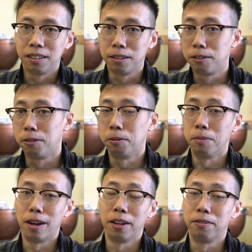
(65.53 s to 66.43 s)
Oh
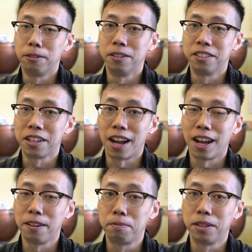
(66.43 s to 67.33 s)
my voice,
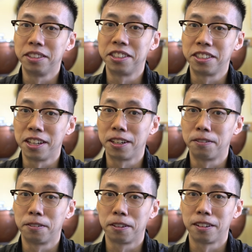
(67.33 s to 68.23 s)
I've been sick
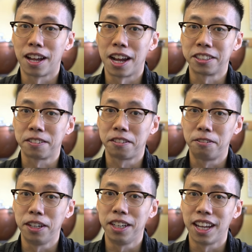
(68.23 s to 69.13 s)
for the last
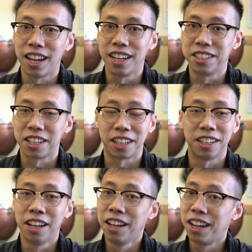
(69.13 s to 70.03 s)
3 days,
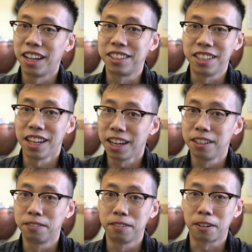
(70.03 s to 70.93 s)
and at the
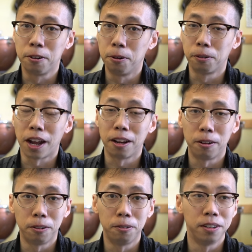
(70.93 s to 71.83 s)
end of a cold I
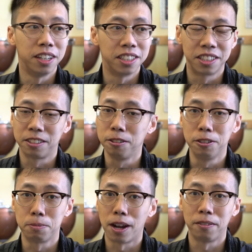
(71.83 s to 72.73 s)
always
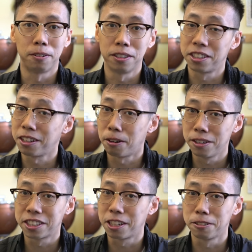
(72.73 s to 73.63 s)
lose my voice. It
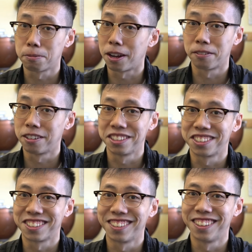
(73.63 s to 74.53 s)
always kills my
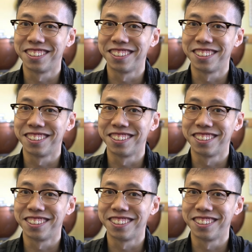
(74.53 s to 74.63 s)
voice.